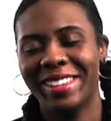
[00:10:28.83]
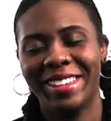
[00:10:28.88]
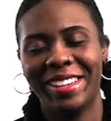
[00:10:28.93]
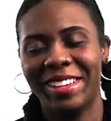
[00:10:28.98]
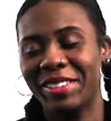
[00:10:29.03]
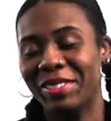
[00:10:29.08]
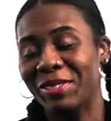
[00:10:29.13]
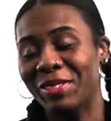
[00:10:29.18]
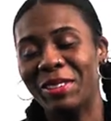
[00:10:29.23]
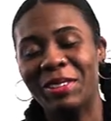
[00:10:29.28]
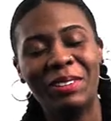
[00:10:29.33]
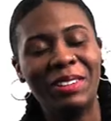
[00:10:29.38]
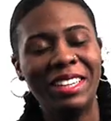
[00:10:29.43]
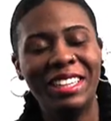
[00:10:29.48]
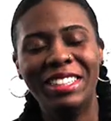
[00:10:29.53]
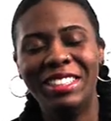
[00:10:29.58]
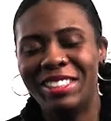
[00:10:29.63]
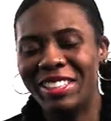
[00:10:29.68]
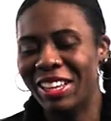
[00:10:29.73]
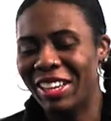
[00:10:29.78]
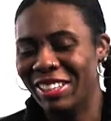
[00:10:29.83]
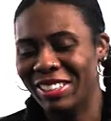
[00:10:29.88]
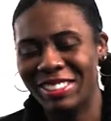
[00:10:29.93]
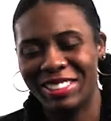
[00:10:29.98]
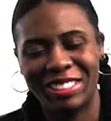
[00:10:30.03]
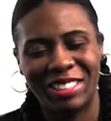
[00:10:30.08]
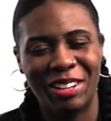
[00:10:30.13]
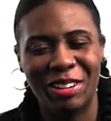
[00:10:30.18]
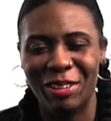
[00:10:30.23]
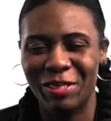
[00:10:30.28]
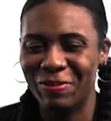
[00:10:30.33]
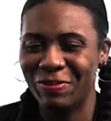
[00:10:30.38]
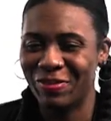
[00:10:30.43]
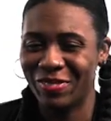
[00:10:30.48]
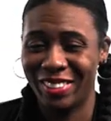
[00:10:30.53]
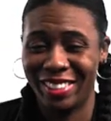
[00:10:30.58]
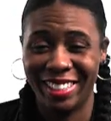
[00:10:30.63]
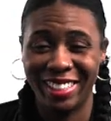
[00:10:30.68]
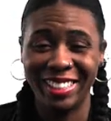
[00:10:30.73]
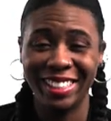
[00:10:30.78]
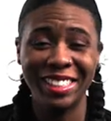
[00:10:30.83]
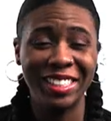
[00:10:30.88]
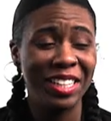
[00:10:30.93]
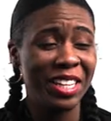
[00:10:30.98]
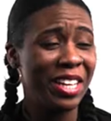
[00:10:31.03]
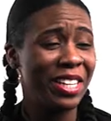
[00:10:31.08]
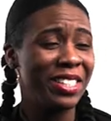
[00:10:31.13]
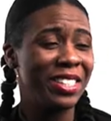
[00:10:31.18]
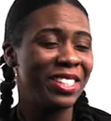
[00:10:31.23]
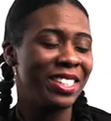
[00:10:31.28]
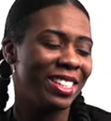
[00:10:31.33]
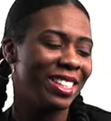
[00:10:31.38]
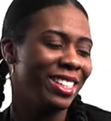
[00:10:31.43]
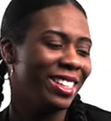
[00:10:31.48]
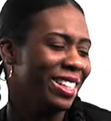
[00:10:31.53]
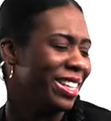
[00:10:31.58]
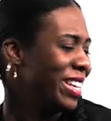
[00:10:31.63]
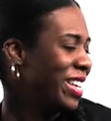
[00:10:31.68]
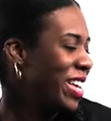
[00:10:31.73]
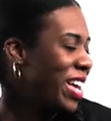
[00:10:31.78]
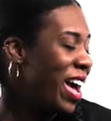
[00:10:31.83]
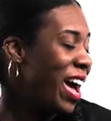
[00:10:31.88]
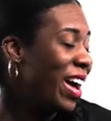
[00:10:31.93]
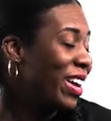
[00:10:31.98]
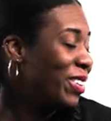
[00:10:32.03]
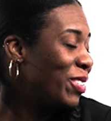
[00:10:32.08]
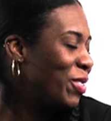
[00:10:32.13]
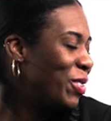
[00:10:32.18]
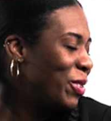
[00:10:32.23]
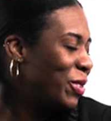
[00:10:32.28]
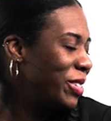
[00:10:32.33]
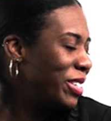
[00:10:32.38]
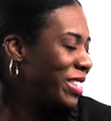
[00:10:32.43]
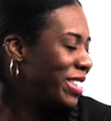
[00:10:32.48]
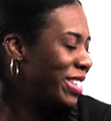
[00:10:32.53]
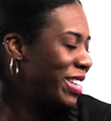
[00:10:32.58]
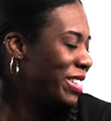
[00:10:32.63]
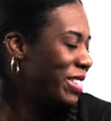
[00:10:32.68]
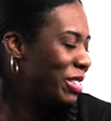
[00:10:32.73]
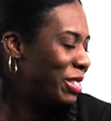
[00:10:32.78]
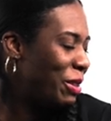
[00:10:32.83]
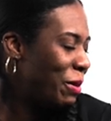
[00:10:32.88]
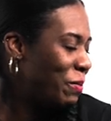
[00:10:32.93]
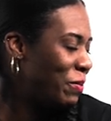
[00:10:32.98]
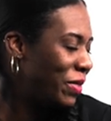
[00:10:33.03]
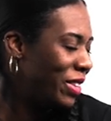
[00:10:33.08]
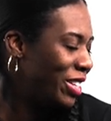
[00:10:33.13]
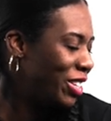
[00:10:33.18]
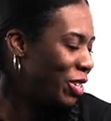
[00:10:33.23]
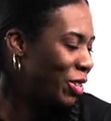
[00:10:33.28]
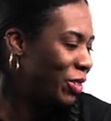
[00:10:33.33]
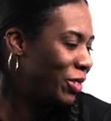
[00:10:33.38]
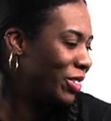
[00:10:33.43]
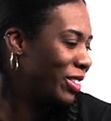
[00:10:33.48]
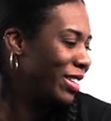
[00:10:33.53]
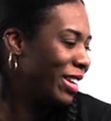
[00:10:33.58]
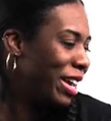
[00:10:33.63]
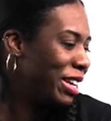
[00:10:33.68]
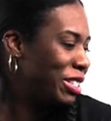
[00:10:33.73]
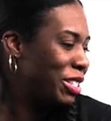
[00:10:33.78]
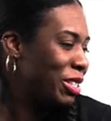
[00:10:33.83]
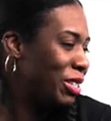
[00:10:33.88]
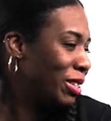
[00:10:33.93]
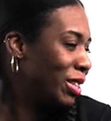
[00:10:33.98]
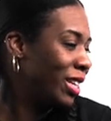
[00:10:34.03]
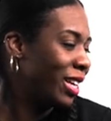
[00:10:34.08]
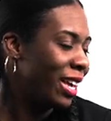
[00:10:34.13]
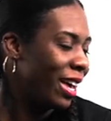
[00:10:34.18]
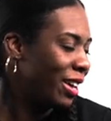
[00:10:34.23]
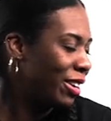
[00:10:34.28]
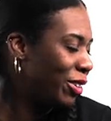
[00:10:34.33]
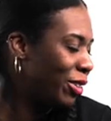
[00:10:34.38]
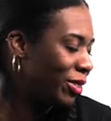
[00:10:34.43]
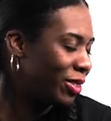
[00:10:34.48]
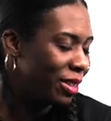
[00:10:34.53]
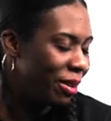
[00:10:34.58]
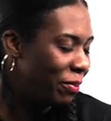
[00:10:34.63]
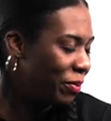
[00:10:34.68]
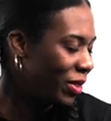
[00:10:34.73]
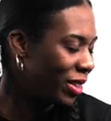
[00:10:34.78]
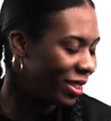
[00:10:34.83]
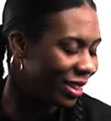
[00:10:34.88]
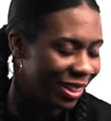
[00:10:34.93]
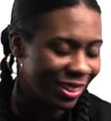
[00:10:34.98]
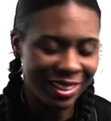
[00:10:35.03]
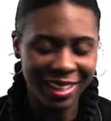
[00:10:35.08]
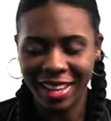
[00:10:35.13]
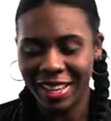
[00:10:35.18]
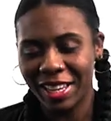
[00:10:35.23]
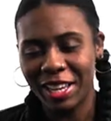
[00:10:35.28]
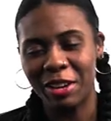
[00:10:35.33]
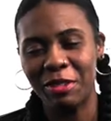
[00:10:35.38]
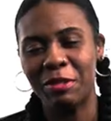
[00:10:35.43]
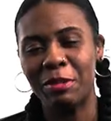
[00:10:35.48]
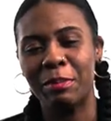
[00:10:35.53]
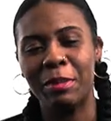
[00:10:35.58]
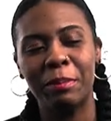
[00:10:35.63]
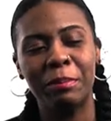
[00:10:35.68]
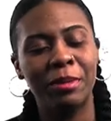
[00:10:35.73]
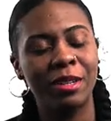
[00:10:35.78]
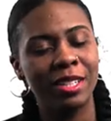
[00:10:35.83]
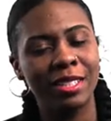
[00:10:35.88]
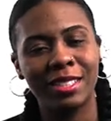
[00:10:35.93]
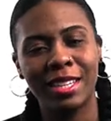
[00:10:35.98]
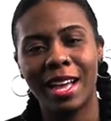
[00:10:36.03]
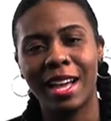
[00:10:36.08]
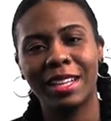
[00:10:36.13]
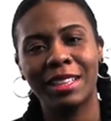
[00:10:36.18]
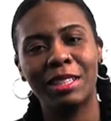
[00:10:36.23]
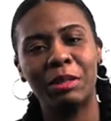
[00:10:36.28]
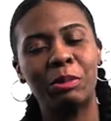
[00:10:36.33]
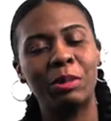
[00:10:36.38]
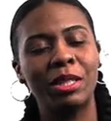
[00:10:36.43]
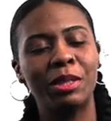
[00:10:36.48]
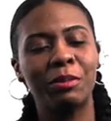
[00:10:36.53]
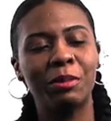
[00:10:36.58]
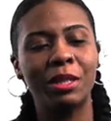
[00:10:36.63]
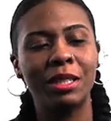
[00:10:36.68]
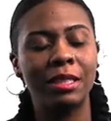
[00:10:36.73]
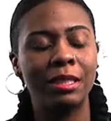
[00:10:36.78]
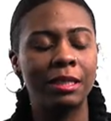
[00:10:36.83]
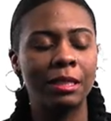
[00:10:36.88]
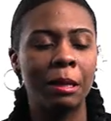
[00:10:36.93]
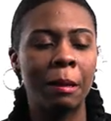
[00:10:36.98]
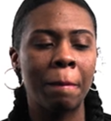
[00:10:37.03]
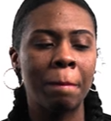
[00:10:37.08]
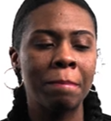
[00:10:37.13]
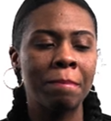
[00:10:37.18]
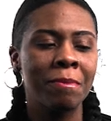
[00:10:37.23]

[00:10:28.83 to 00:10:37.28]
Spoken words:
I don't know. He said something. Because, I don't know. He said something. You're nice to look at or something like that. I can't remember exactly what it was.